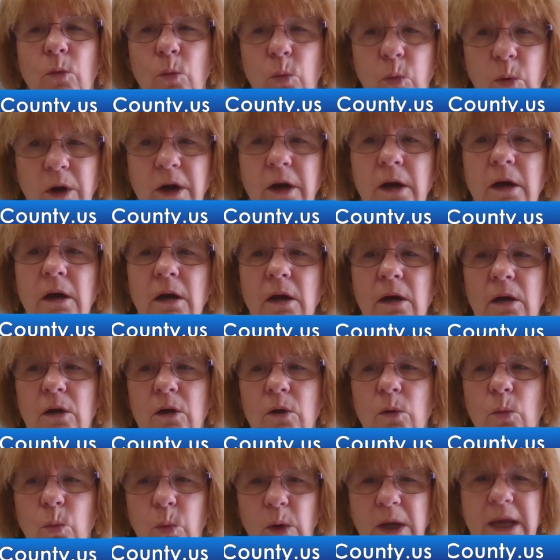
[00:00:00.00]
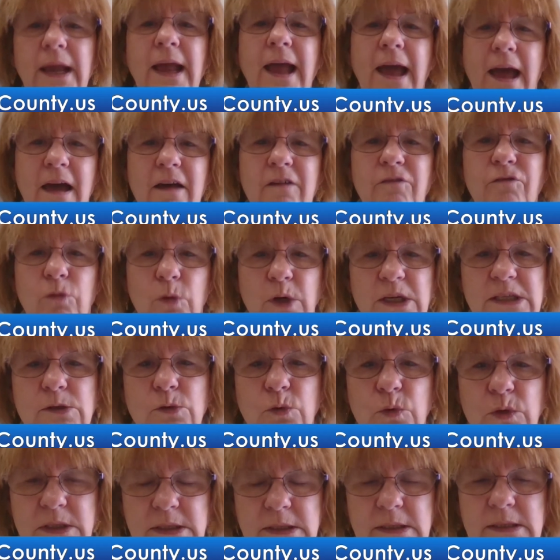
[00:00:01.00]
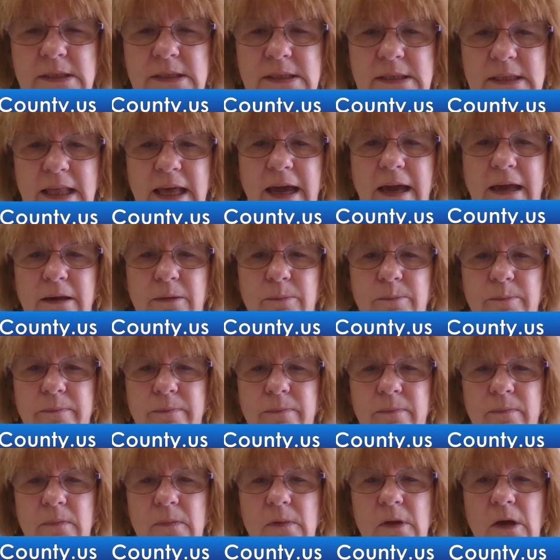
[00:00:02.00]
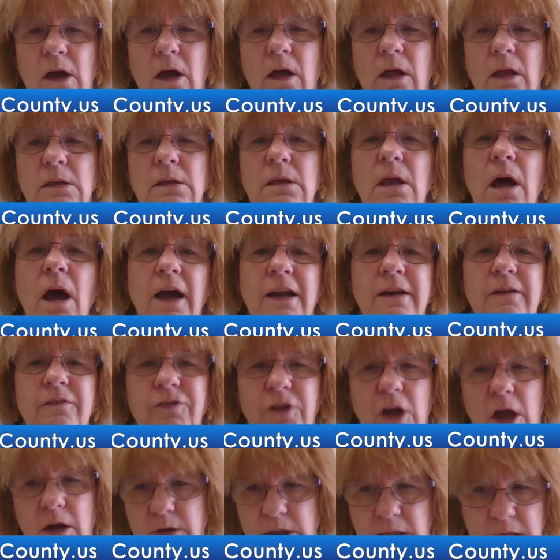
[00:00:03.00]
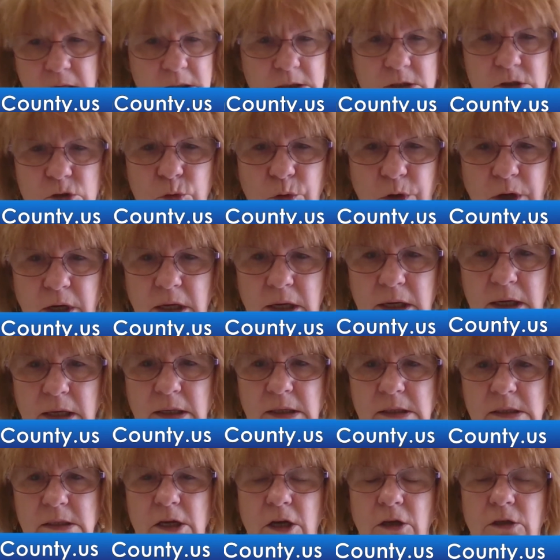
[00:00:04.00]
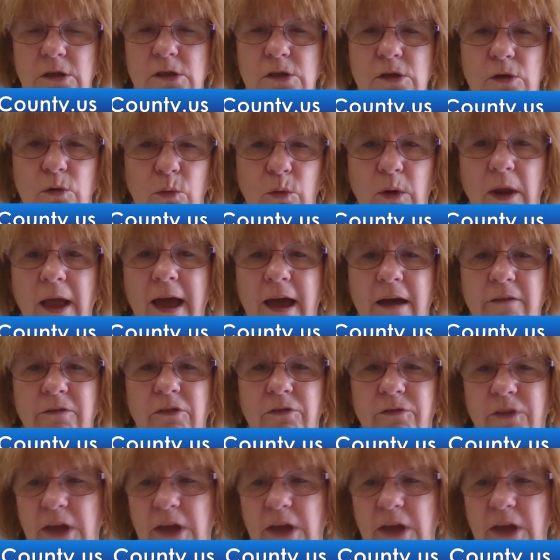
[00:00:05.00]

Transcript: we're we have resources that a lot of county historians don't have